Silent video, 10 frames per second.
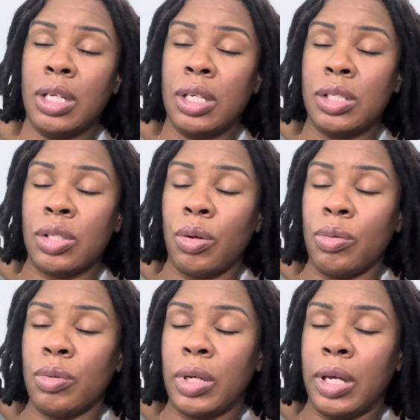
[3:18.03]
So
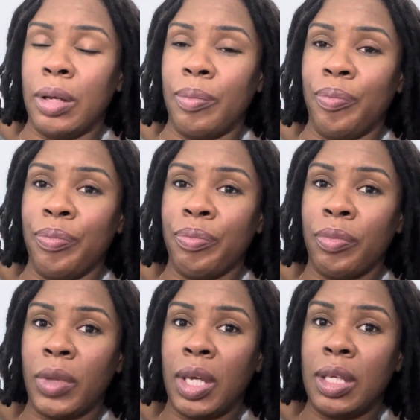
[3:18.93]

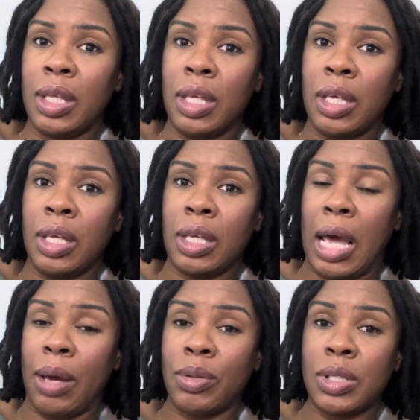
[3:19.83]

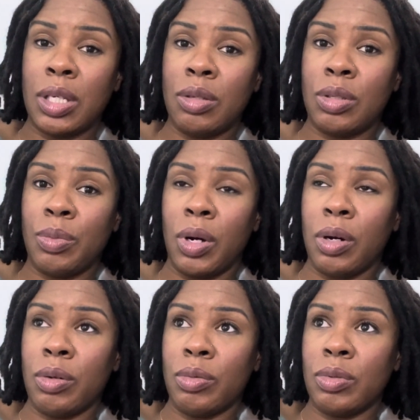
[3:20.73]
I will see you
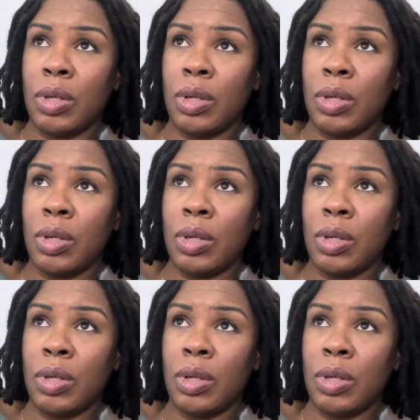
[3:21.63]
tomorrow.